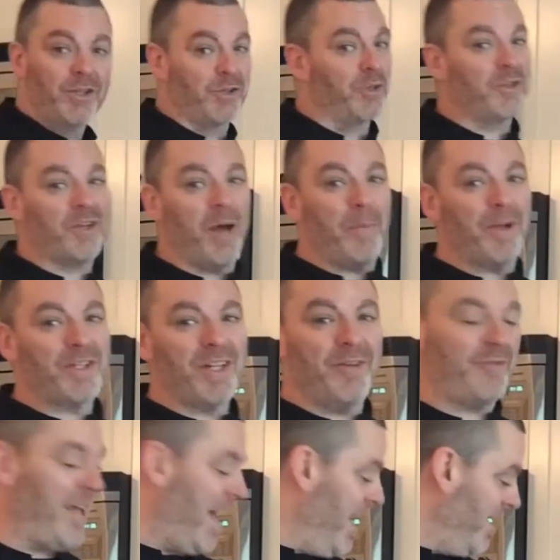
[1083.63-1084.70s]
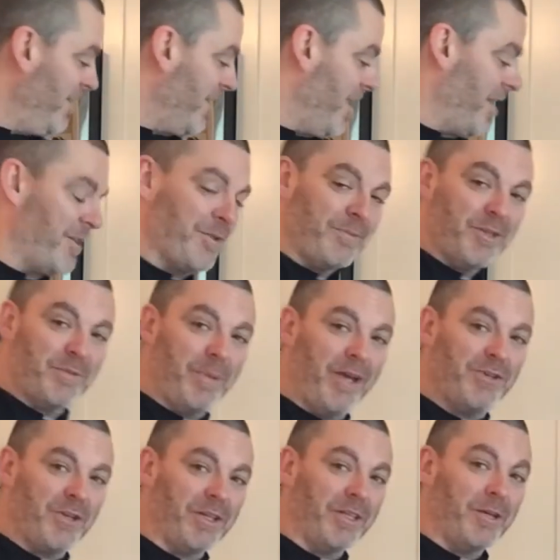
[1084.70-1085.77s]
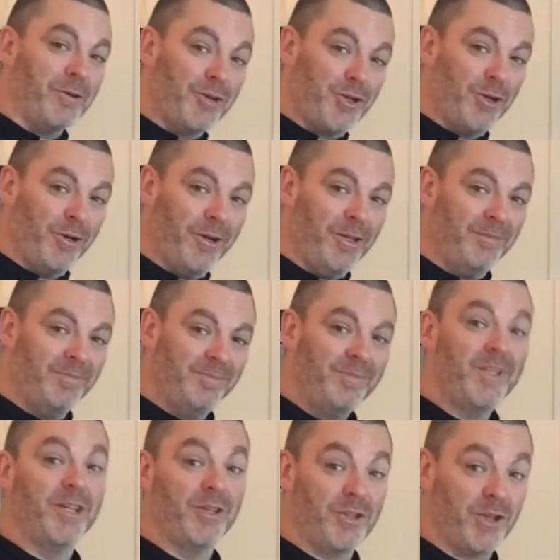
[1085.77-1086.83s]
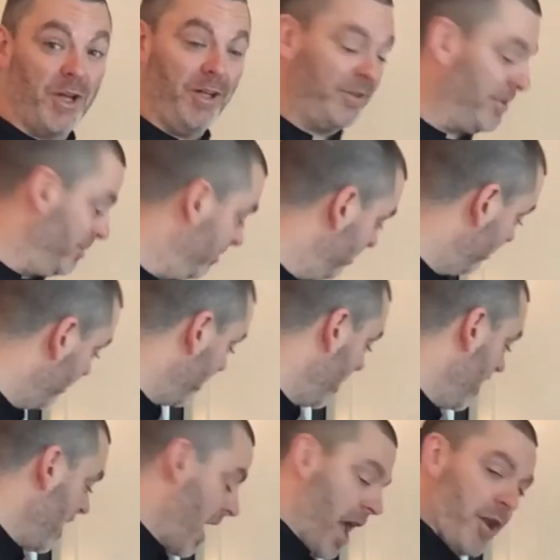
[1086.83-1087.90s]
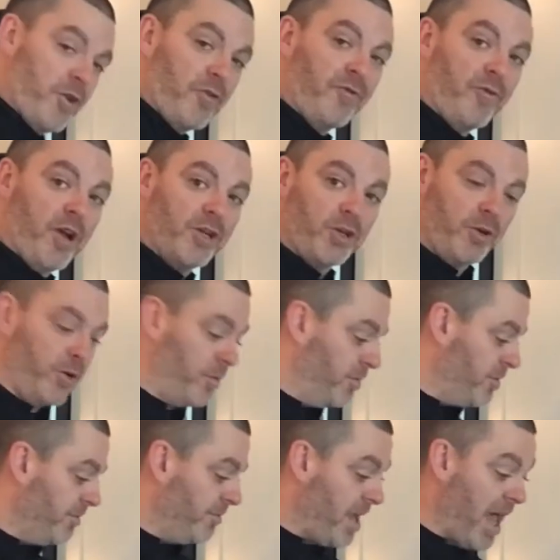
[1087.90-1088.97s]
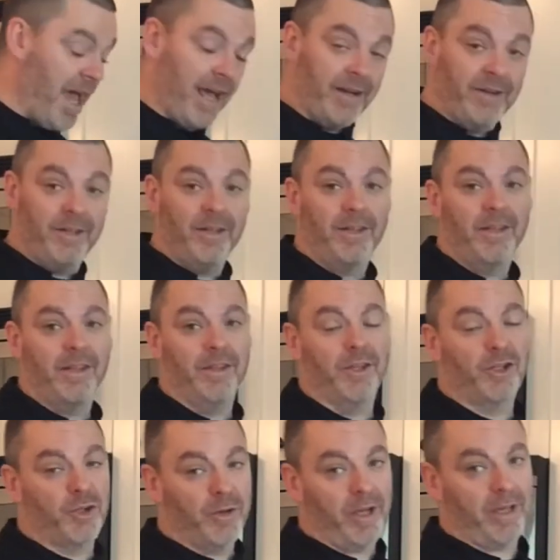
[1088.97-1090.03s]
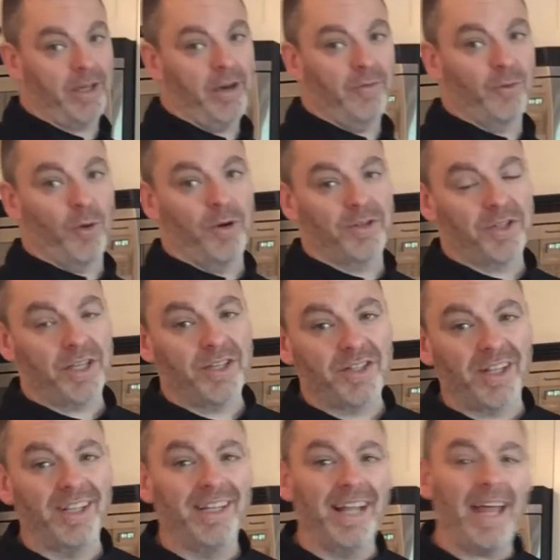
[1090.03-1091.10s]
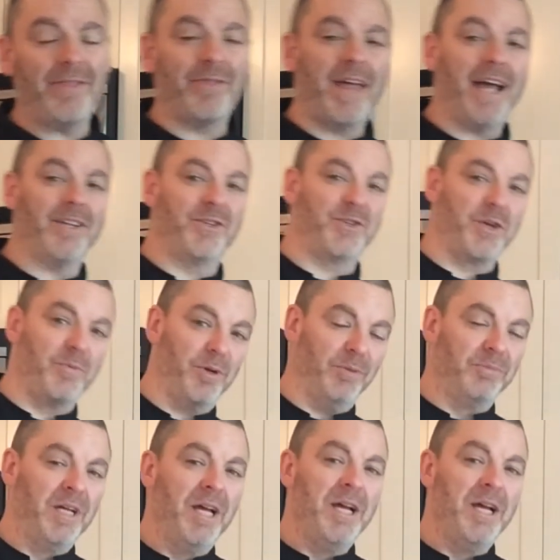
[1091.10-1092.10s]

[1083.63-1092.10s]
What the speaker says: So there's not much left to add, guys. It's basically sugar, salt, and your fresh herbs. And the trick, of course, is to let that simmer